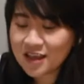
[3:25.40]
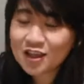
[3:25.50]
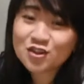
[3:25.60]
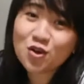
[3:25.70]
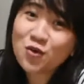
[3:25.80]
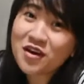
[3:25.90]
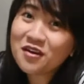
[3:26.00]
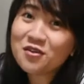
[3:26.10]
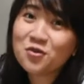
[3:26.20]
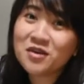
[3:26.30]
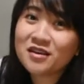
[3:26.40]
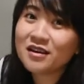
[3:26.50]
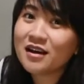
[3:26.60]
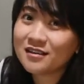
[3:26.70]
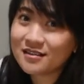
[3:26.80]
So we are doing
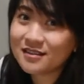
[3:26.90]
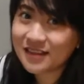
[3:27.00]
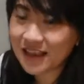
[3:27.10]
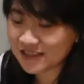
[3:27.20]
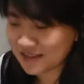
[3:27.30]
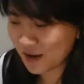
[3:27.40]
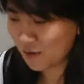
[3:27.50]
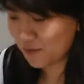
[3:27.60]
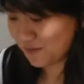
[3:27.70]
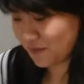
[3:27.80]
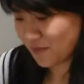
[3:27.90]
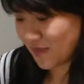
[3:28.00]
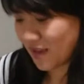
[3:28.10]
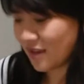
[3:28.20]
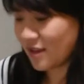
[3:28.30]
test now.
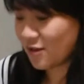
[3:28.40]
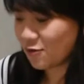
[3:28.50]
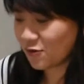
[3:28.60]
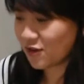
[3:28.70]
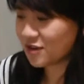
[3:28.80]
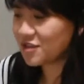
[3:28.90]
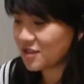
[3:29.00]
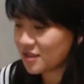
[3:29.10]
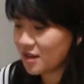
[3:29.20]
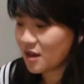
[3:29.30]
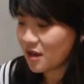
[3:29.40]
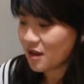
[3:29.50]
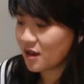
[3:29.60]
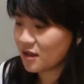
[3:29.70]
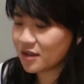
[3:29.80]
First,
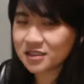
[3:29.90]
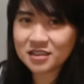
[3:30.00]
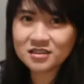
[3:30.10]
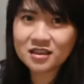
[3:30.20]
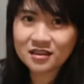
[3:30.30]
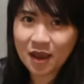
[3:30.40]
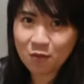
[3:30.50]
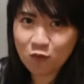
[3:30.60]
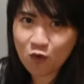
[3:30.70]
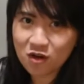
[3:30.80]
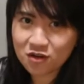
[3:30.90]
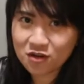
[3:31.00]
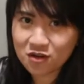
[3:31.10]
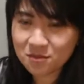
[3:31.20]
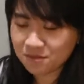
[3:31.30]
this is the tap water.
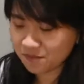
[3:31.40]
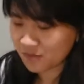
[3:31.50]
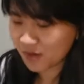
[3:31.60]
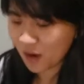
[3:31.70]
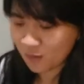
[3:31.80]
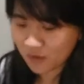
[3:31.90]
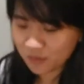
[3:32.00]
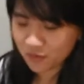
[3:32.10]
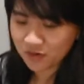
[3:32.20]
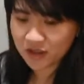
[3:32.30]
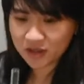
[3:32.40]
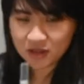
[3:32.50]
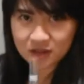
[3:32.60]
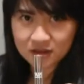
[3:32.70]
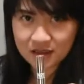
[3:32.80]
I will pour that in
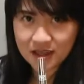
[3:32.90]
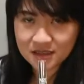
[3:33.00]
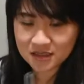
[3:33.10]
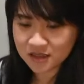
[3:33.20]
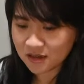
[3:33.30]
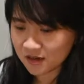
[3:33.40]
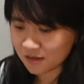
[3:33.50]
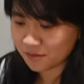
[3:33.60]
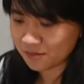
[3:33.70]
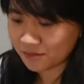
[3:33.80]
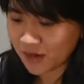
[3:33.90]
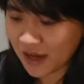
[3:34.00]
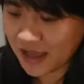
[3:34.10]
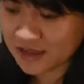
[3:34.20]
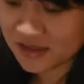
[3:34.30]
the testing glass.